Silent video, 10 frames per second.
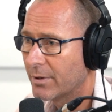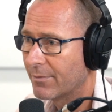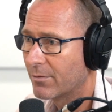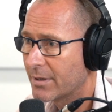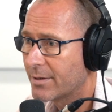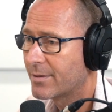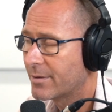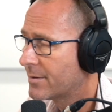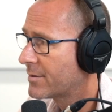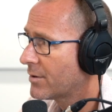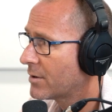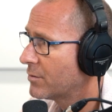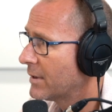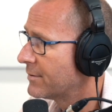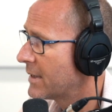We mm. have registered
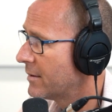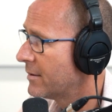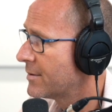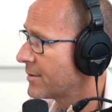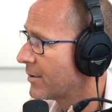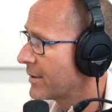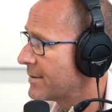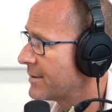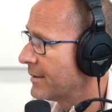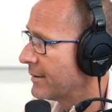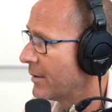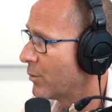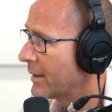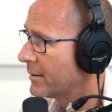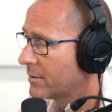stock. We have tenanted stock. It's sitting there
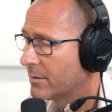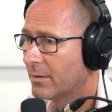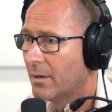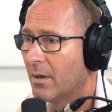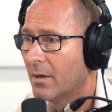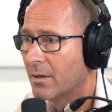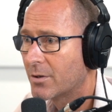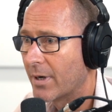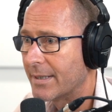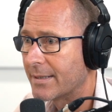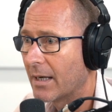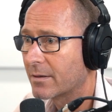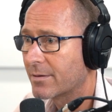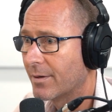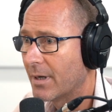waiting to
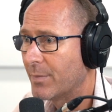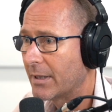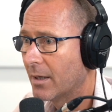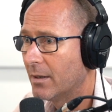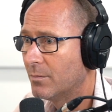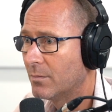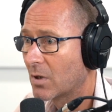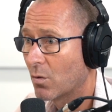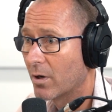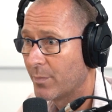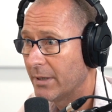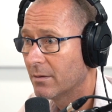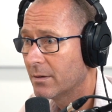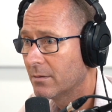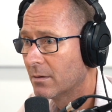transact. So that became quite
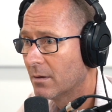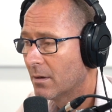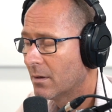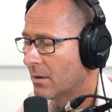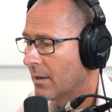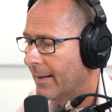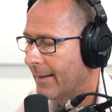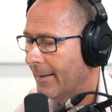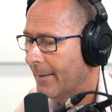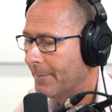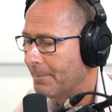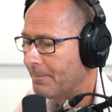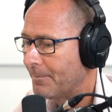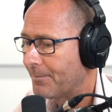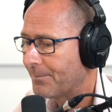appealing. Um,